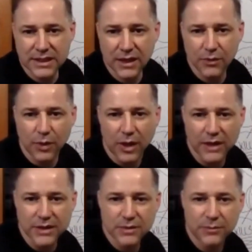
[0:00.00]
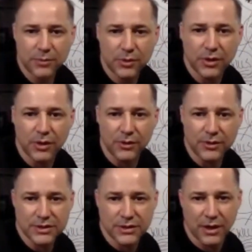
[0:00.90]
what Bruno
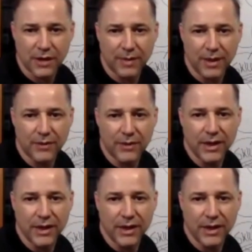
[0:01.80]
is talking about, right?